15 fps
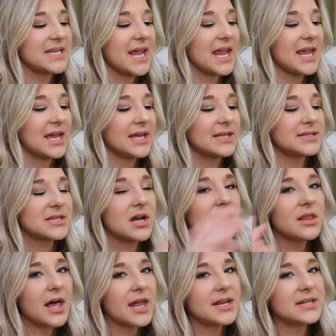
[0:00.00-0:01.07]
And a
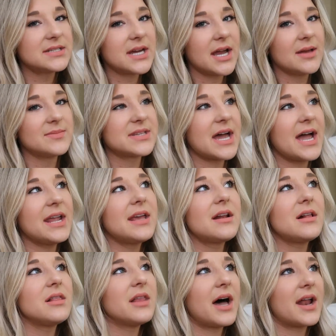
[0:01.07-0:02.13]
lot of times I get
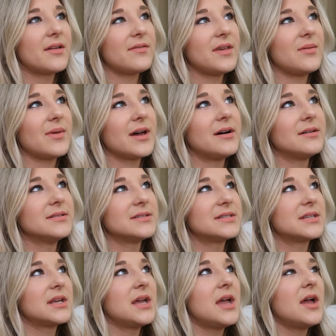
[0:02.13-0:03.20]
a lot of emails